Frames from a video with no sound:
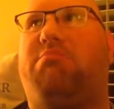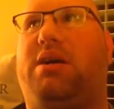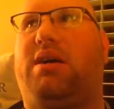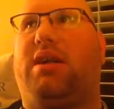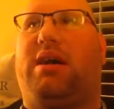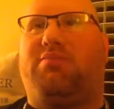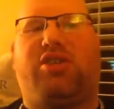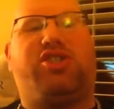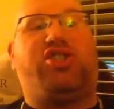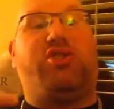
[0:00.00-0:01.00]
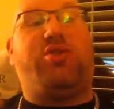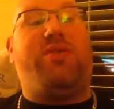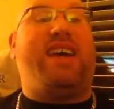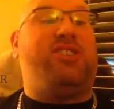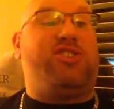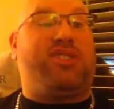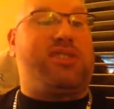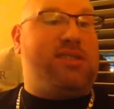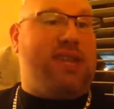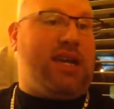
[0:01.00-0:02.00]
but I'm going to show you that in just
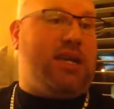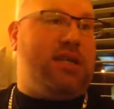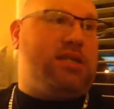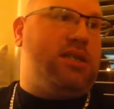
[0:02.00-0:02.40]
a second.